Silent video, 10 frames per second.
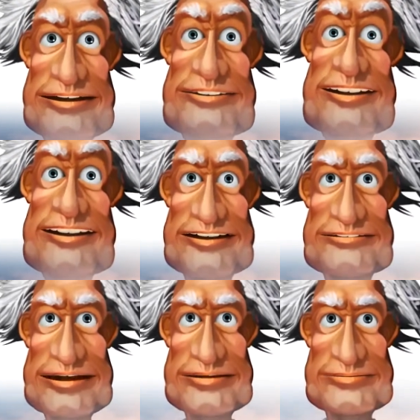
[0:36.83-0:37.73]

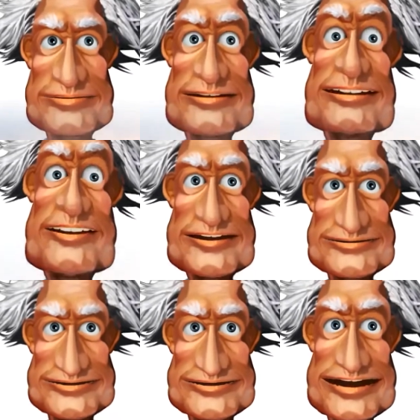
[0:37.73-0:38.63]
methodology. So,
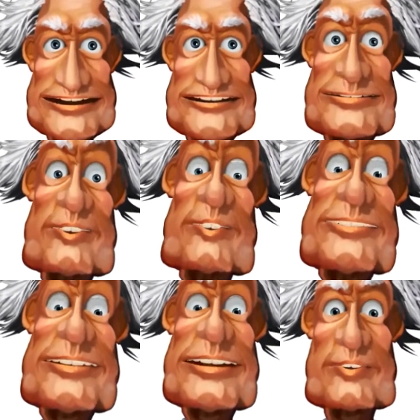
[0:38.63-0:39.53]
without
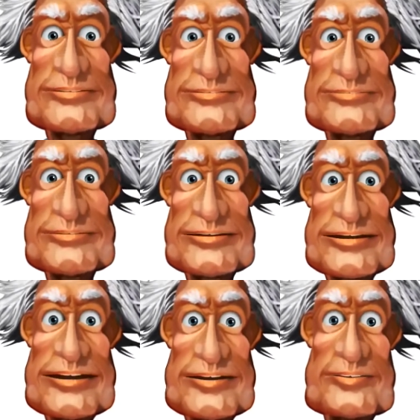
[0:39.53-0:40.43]
further ado,
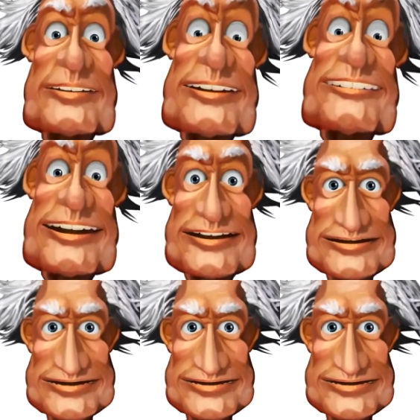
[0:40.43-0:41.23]
let's jump in.